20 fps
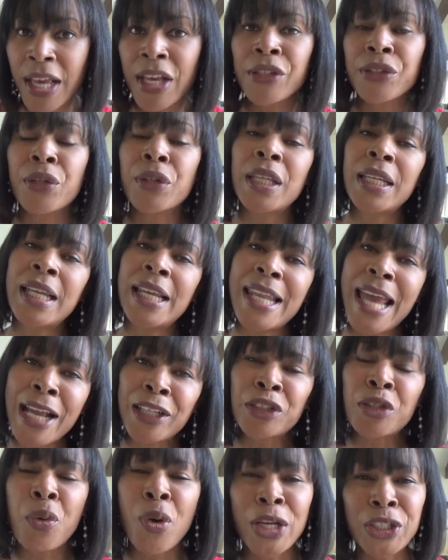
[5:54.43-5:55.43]
So then the
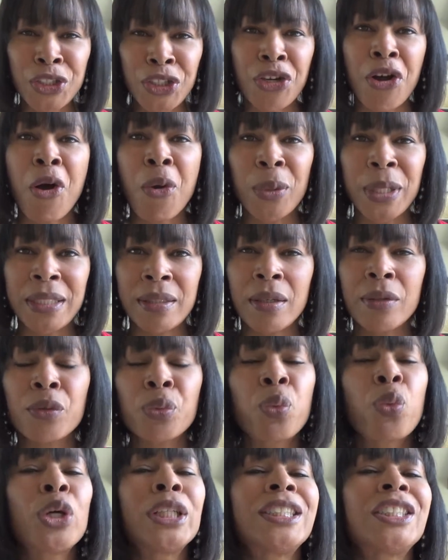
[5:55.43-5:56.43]
next question always is,
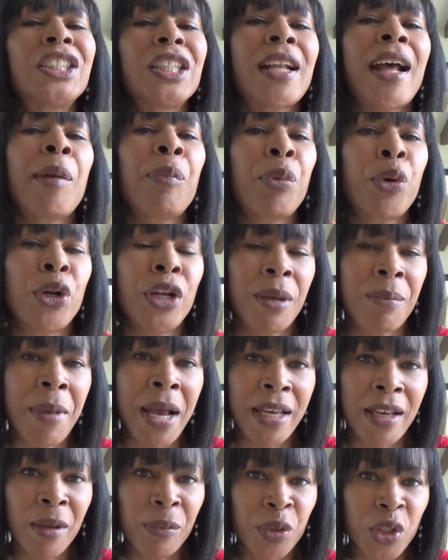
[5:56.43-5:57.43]
what should I put in
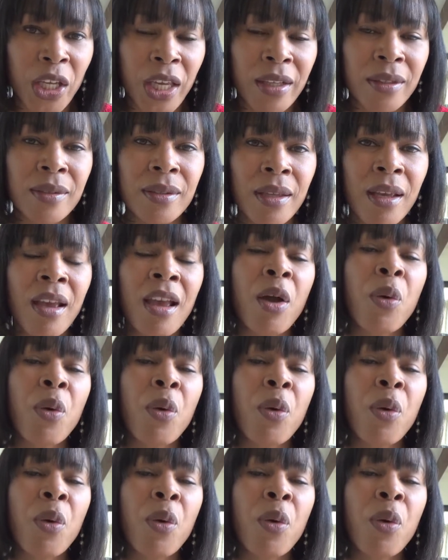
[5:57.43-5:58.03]
my updates?